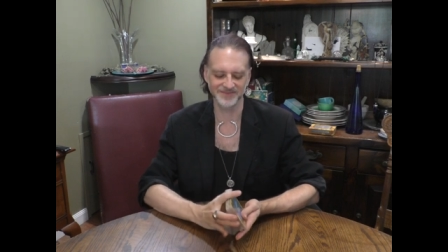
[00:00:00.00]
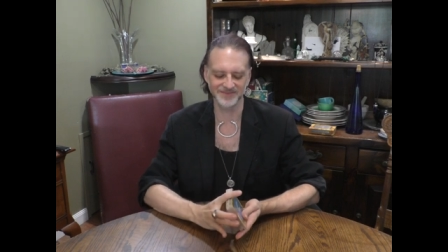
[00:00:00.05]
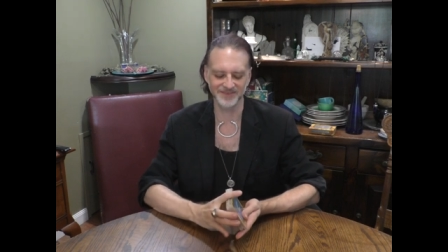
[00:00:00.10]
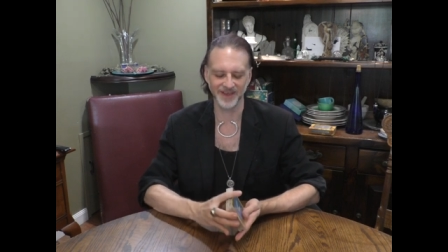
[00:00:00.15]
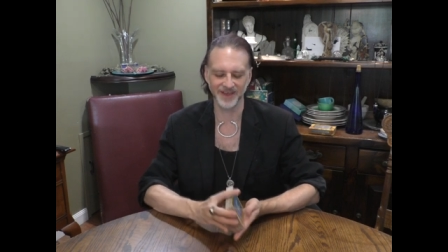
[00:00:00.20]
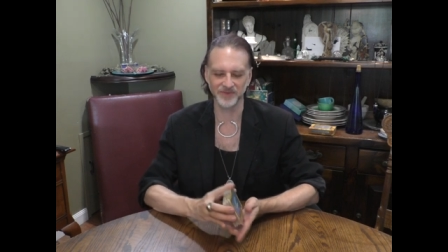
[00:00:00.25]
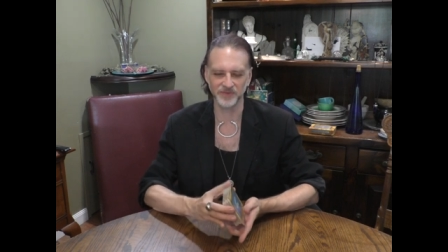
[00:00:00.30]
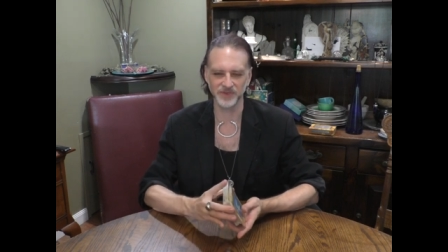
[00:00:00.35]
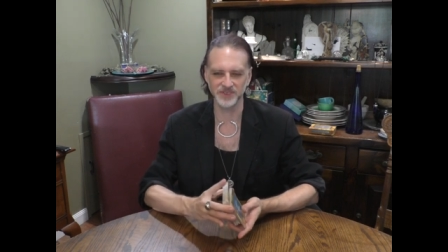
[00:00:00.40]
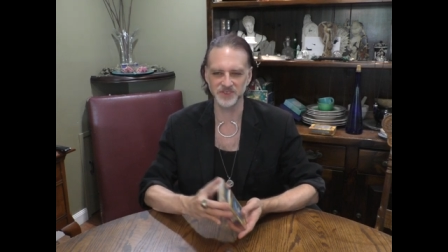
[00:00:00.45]

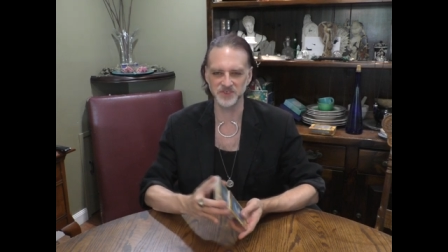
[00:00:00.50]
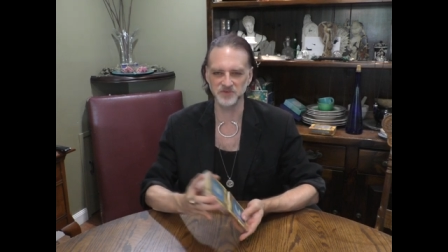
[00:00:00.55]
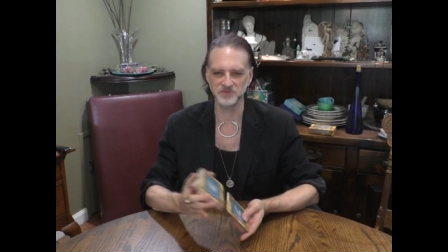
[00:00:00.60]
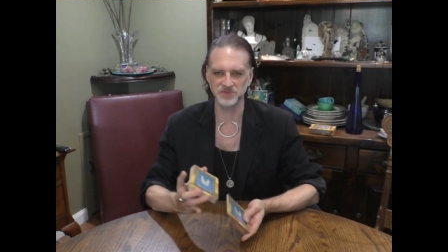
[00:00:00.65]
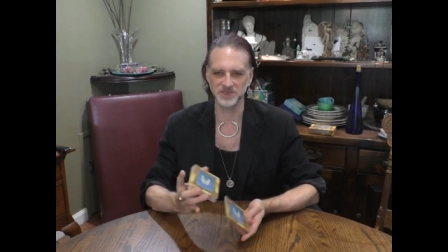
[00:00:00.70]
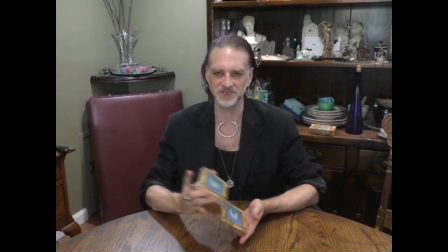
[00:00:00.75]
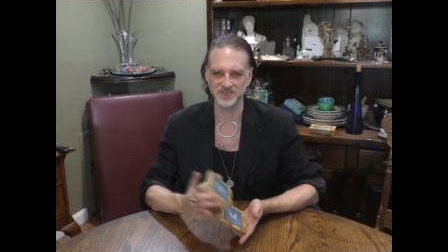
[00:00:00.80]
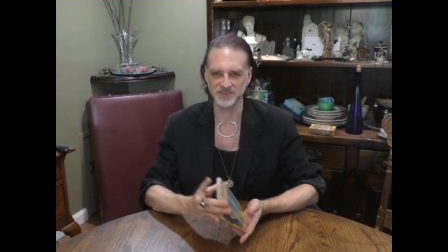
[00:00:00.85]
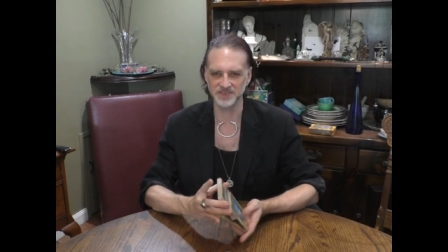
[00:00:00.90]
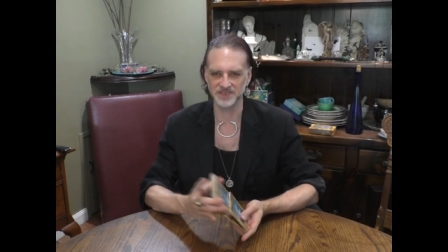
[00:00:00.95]
Not once you've
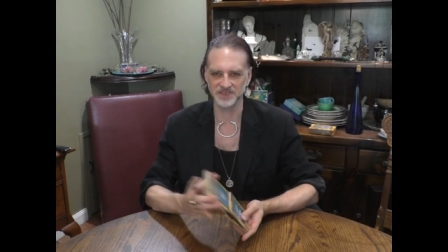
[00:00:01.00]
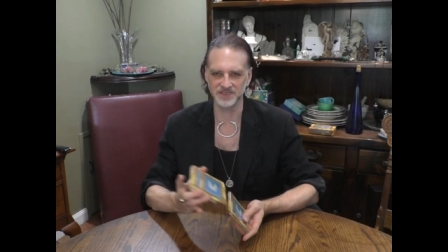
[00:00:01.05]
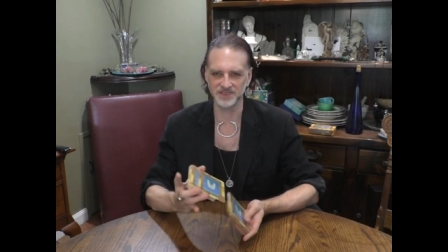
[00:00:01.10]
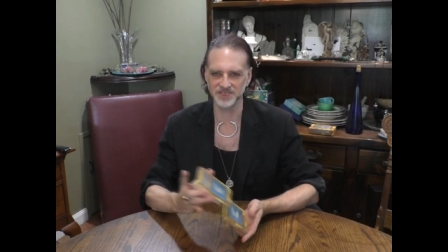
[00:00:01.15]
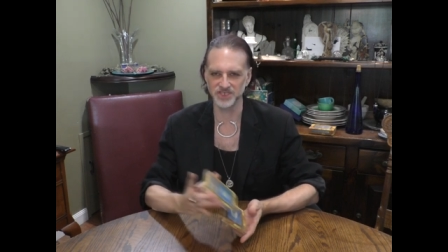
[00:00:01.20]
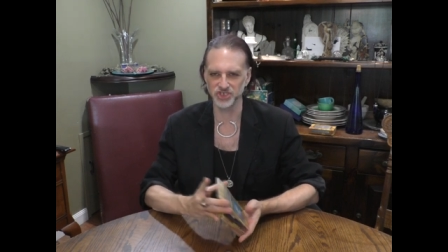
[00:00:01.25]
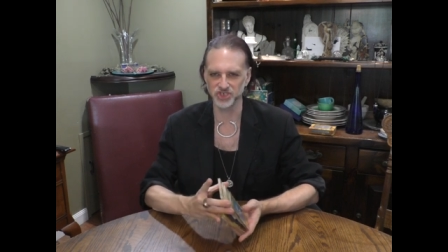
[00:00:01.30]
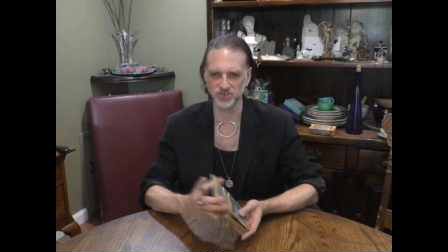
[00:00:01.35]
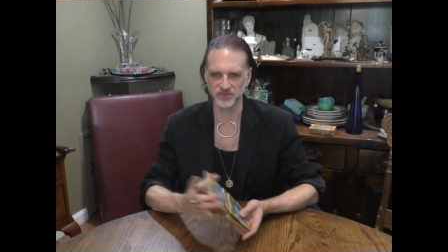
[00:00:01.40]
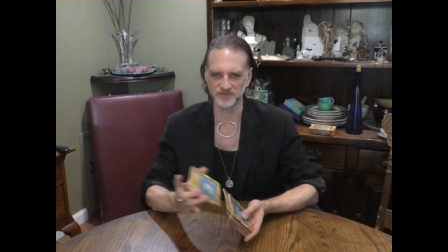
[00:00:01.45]
been to the
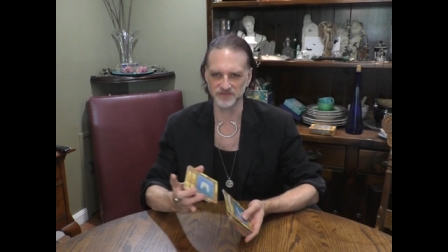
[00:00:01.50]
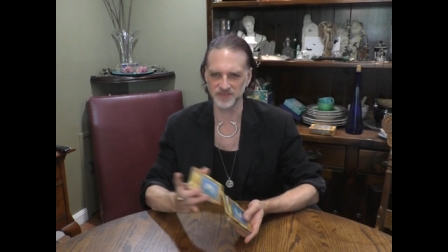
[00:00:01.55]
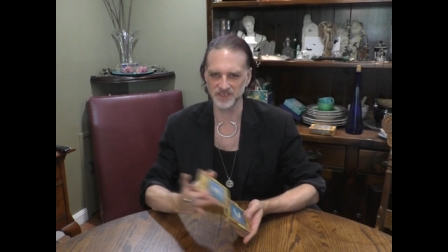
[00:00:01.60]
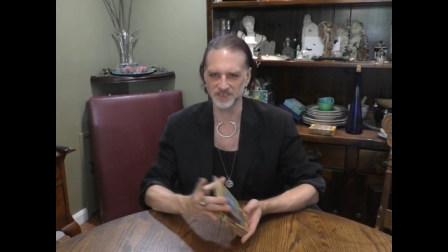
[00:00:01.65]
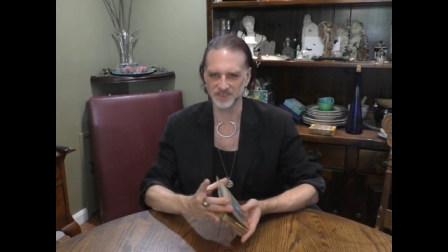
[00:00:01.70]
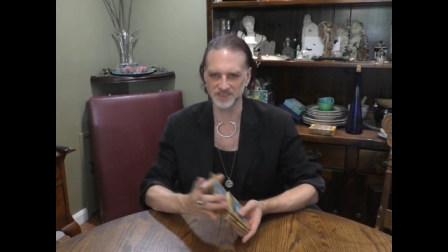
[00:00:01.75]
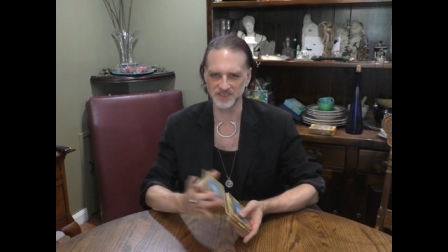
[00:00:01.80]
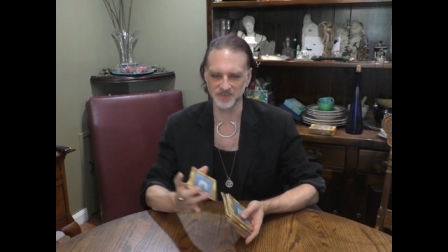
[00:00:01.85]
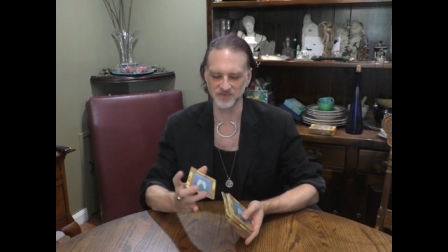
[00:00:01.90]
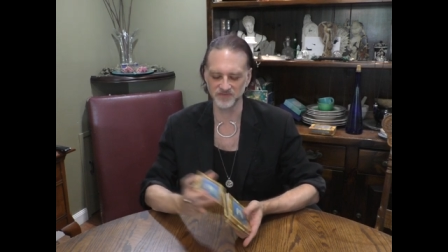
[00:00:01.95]
Elysian
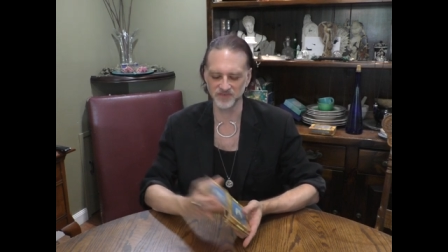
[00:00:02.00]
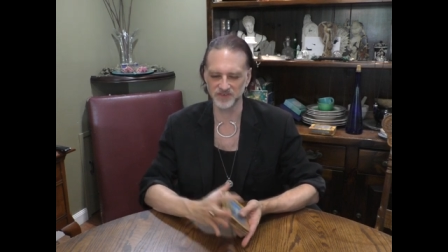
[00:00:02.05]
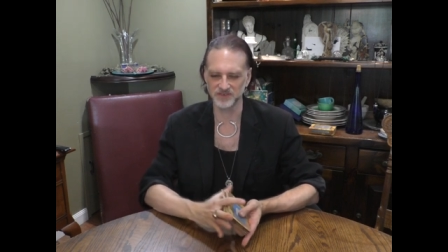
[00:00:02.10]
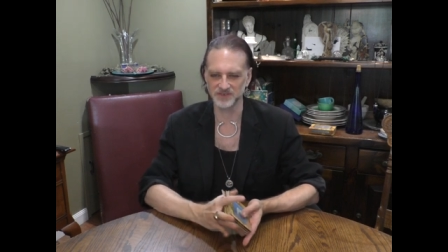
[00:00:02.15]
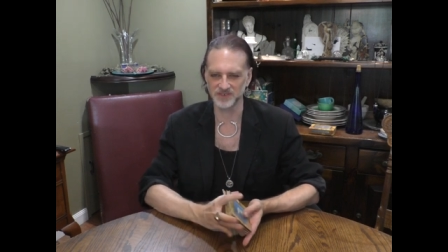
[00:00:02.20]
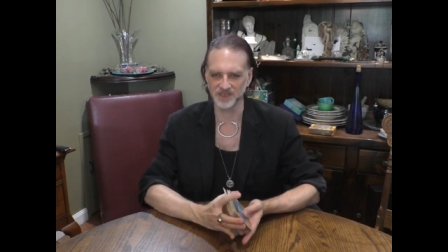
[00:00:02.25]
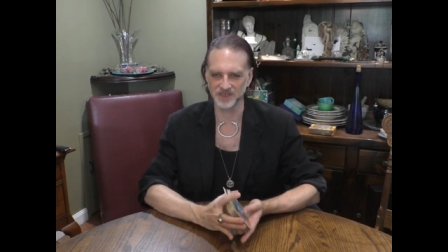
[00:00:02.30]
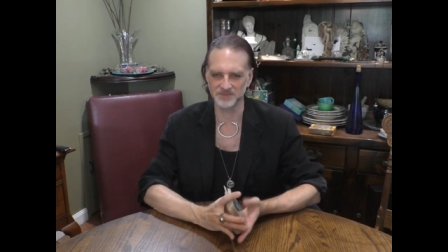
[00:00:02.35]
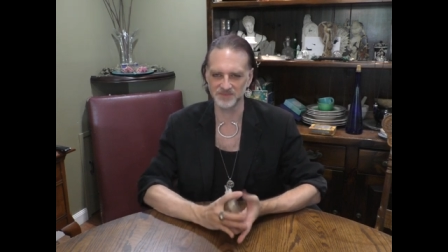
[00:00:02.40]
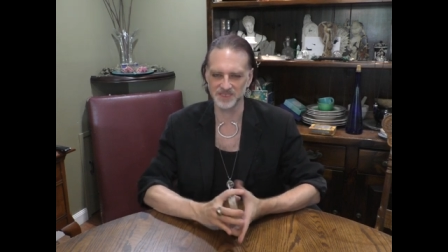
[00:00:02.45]
Fields a few
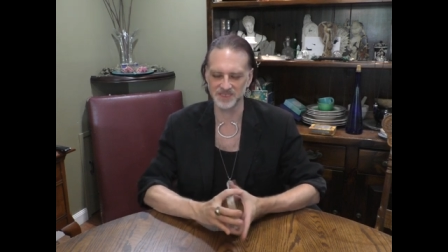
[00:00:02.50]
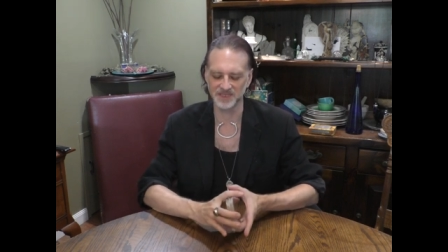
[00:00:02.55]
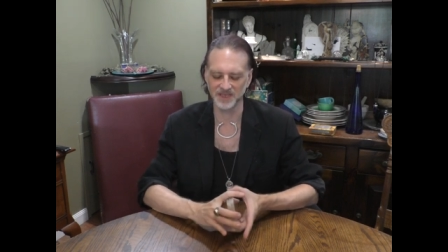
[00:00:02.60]
times.